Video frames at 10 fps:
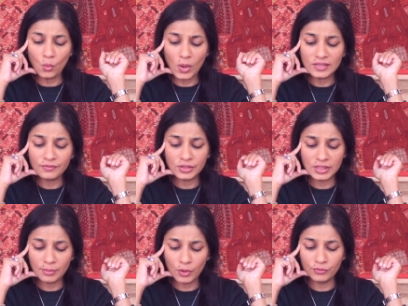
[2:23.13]
While for
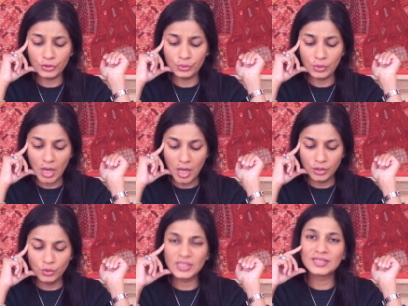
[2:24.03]
some of you, you are